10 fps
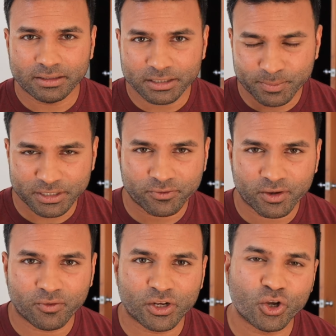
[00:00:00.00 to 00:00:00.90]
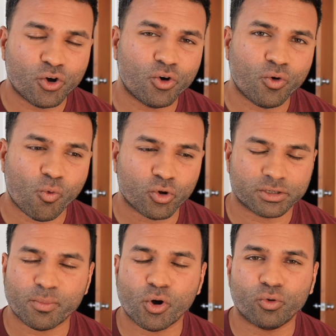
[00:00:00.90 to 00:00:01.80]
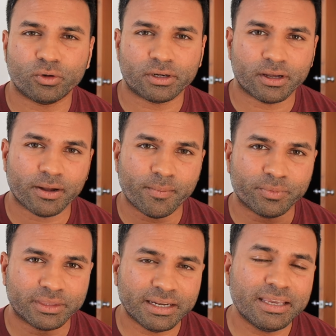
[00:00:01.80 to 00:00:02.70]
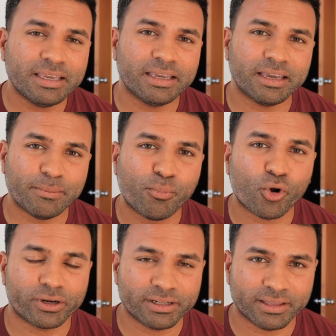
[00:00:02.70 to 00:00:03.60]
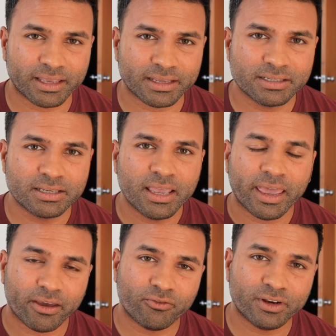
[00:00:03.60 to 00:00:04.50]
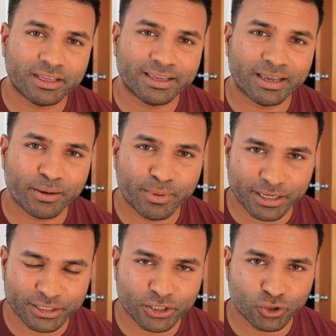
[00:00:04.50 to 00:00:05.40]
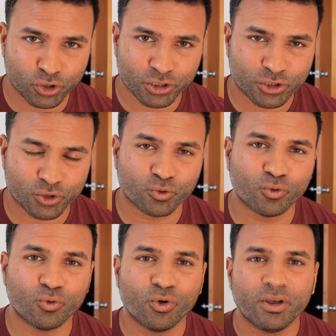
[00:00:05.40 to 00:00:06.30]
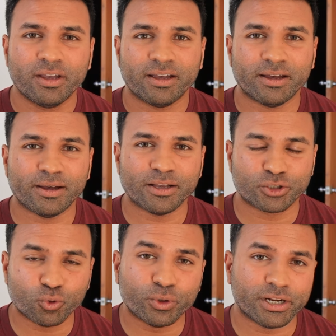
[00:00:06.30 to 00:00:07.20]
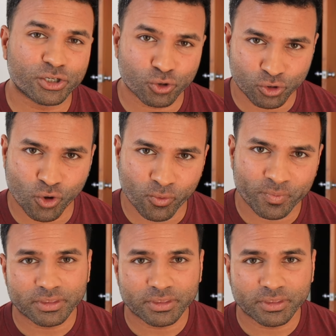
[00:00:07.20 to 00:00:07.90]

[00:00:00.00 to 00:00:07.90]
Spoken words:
This specific video was about three important things every beginner Jiu-Jitsu student should know.